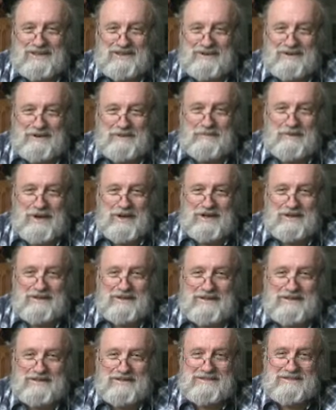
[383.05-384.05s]
you know, my
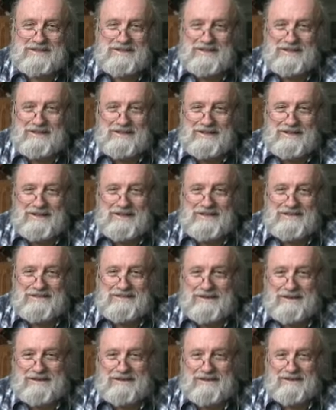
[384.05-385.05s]
goodness, that's
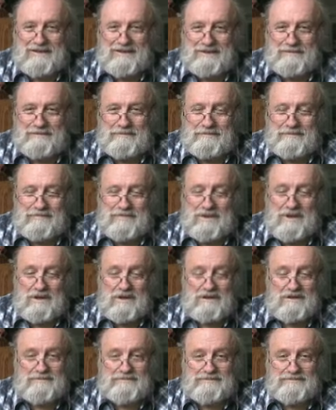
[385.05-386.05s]
not going to, you
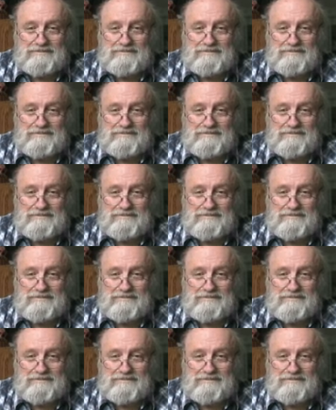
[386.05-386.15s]
know.